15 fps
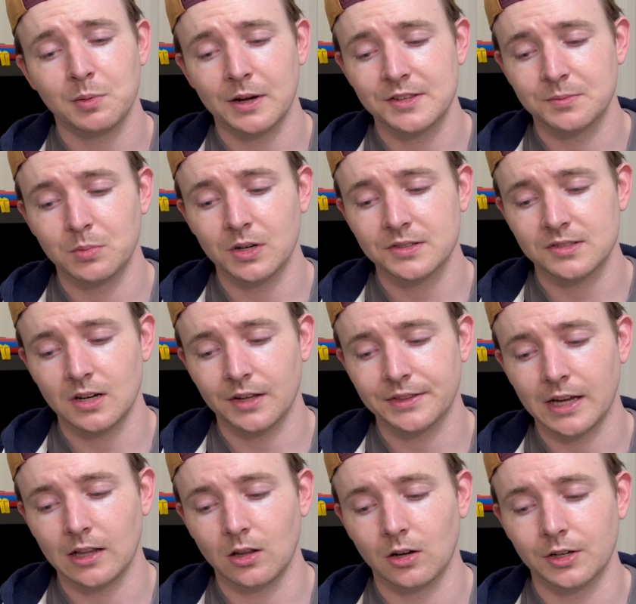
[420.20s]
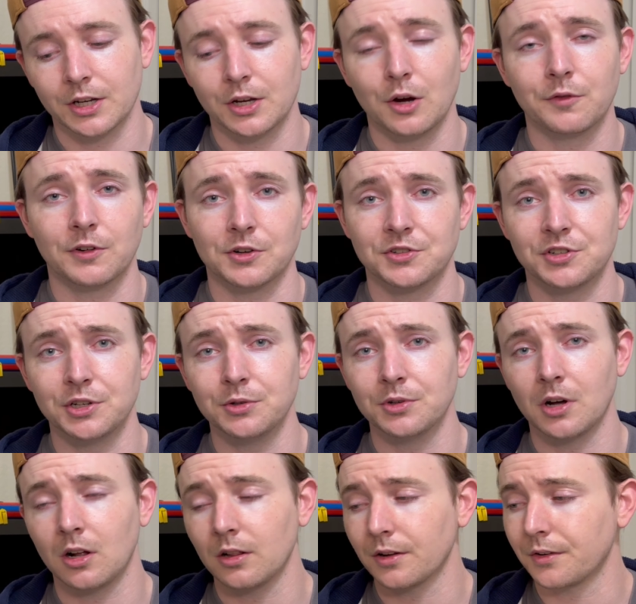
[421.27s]
Price Books not that long ago for
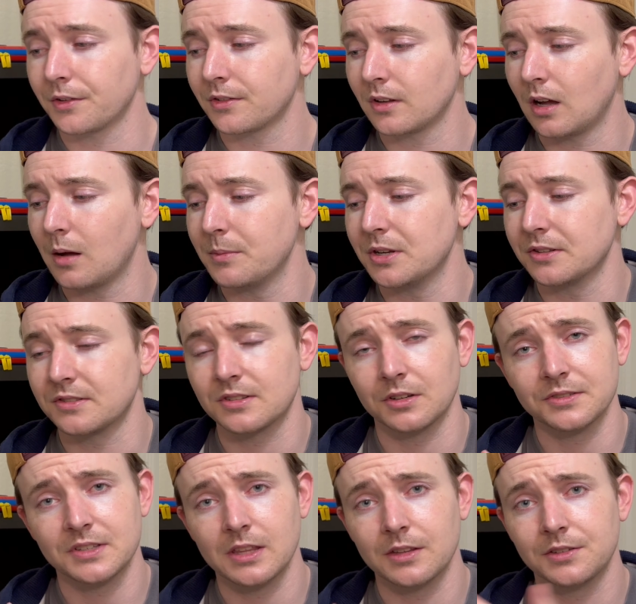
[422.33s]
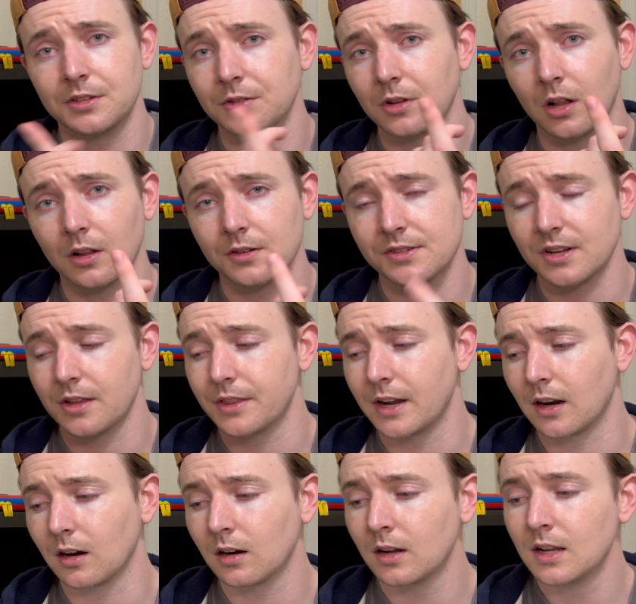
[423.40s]
$2. You can still see the $2 on
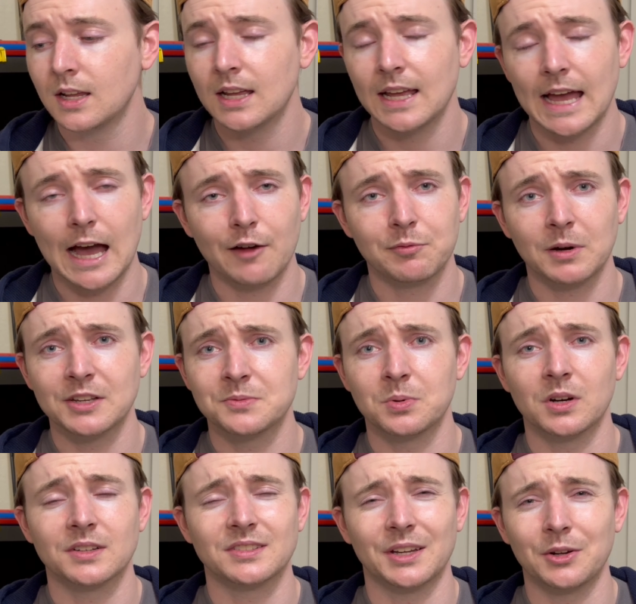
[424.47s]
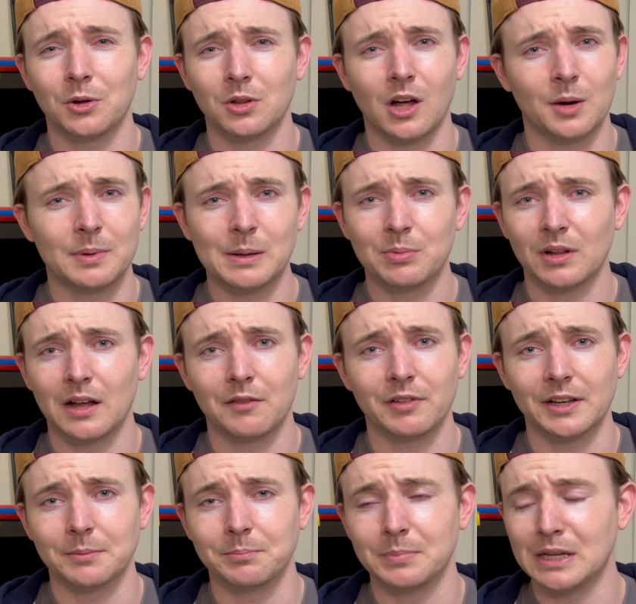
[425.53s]
there. Half Price Books, I know a lot of people have
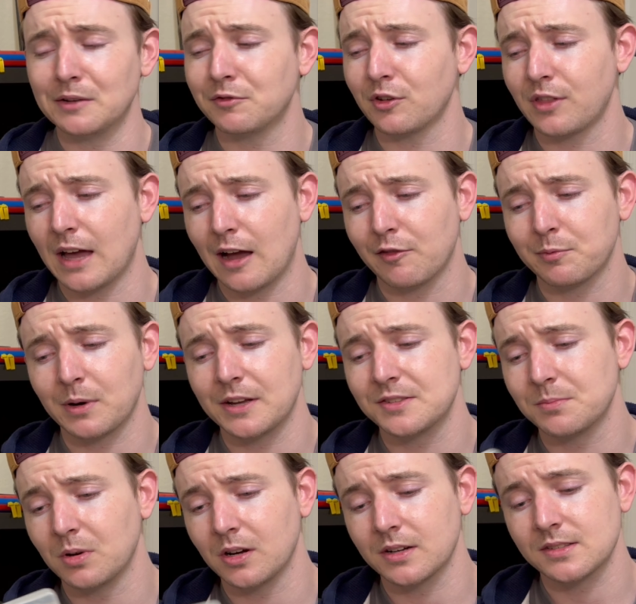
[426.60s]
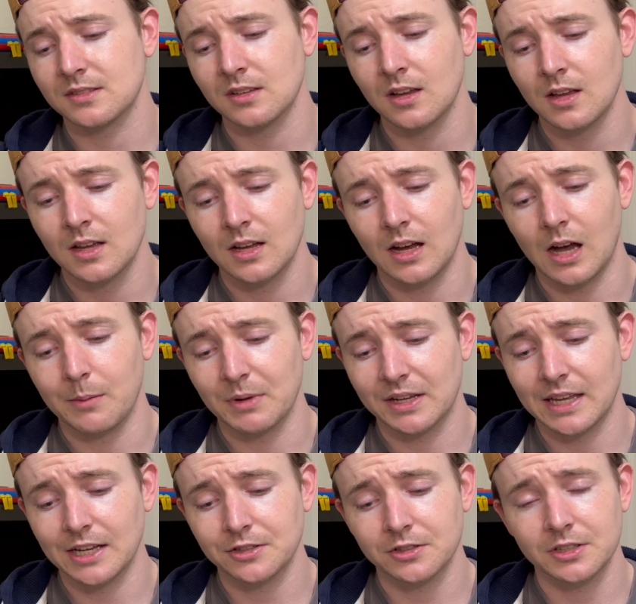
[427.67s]
like beef with Half Price Books.
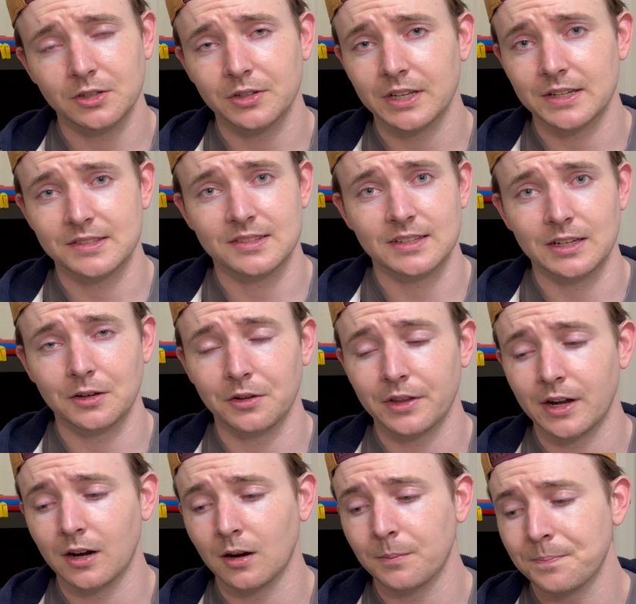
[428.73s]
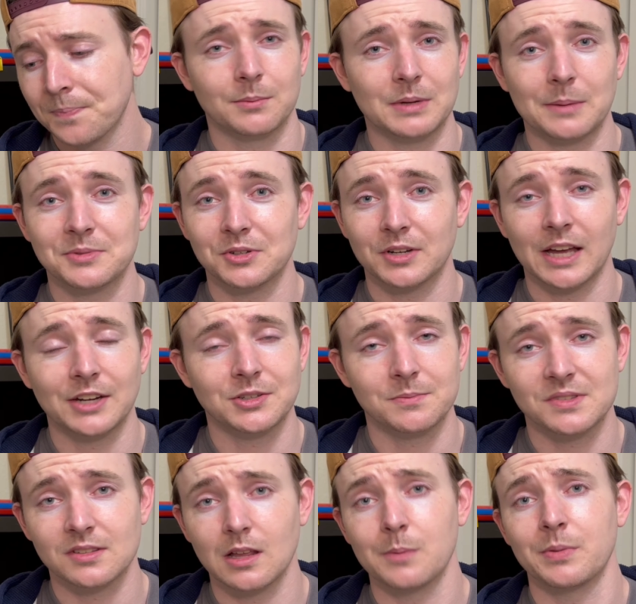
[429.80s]
Occasionally you'll get a steal there. Sometimes you'll catch them
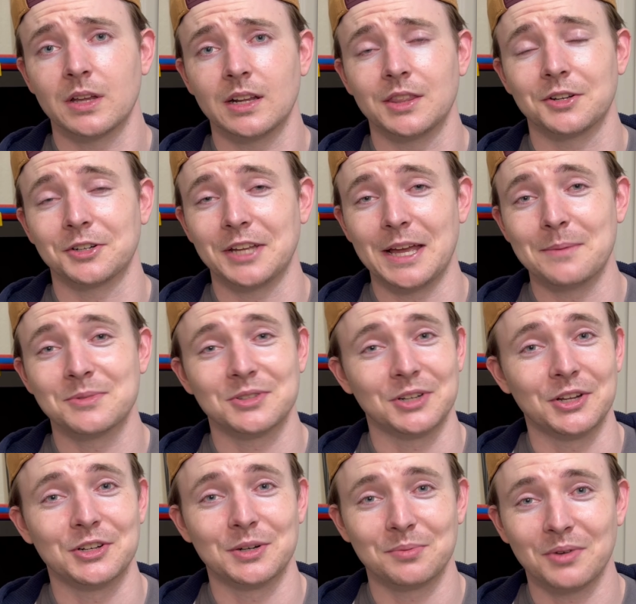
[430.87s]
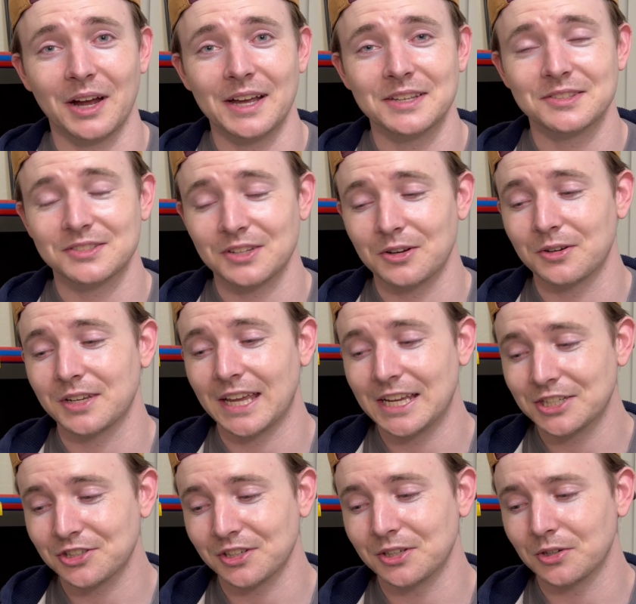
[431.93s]
slipping and their games are underpriced, so
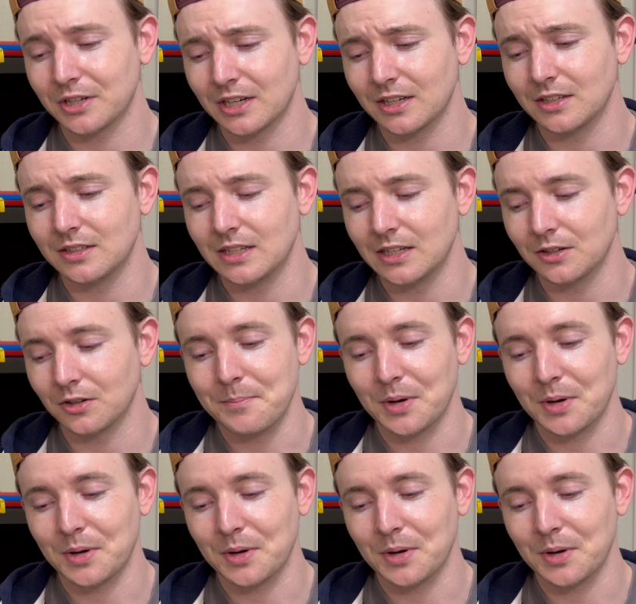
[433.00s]
occasionally you'll get a good deal.